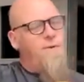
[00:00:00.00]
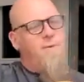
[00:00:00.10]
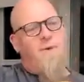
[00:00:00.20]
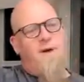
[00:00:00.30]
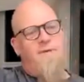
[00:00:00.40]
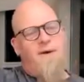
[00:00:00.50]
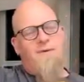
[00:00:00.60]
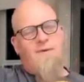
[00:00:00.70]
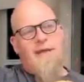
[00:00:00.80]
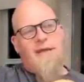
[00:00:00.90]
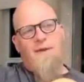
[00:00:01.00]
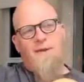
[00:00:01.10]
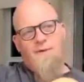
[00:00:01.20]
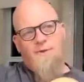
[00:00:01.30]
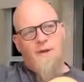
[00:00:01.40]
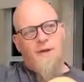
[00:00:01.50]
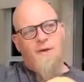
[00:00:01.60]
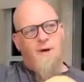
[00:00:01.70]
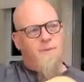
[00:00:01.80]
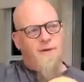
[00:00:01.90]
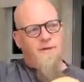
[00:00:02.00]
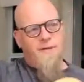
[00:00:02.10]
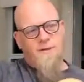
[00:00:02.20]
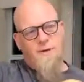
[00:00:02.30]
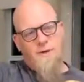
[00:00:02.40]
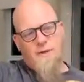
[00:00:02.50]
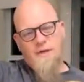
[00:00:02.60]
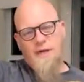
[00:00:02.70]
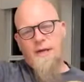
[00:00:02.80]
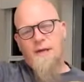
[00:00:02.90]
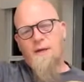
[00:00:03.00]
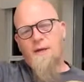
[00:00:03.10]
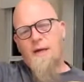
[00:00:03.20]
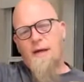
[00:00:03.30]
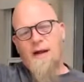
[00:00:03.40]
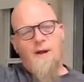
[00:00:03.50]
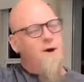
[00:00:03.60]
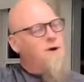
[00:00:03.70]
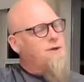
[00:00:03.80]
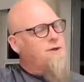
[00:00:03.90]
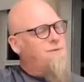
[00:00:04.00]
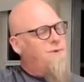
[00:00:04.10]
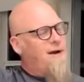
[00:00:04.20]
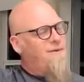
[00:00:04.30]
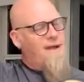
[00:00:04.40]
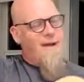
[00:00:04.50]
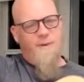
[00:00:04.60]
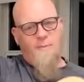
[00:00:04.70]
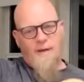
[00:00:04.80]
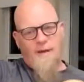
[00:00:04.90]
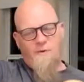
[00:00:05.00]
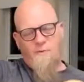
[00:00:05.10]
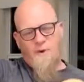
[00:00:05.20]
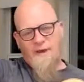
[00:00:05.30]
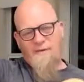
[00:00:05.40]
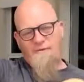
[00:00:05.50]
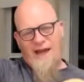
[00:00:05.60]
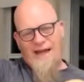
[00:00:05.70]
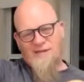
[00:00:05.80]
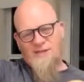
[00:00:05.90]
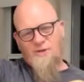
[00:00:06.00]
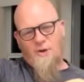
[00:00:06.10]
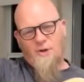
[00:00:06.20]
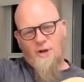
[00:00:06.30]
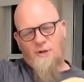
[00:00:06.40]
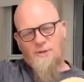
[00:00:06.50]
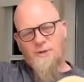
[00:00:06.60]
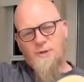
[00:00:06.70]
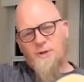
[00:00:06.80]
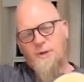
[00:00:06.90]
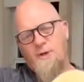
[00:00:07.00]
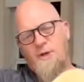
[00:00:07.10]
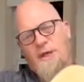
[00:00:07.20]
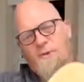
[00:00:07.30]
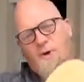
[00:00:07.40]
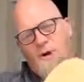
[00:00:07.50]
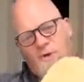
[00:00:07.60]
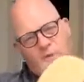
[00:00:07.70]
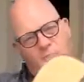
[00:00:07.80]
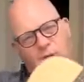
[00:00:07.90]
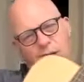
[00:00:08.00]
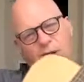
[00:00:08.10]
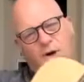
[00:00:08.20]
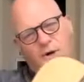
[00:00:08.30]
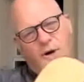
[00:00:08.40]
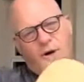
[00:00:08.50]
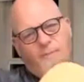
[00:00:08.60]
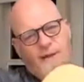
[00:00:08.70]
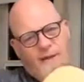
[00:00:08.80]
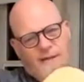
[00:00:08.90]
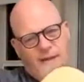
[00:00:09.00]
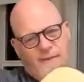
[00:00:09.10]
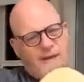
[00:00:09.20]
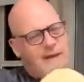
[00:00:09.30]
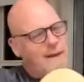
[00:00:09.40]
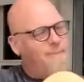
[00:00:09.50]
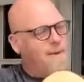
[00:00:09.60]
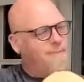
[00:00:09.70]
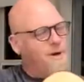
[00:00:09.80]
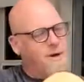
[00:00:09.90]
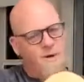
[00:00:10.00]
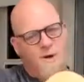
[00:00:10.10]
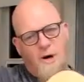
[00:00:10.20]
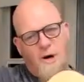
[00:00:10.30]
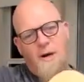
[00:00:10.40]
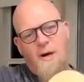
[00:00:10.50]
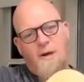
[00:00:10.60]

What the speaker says: Whenever I was a kid, those were the guitar players I was going to see. And I noticed whenever they would play their really fast solos, they would always bring their guitar up like this. They would tip up their guitar.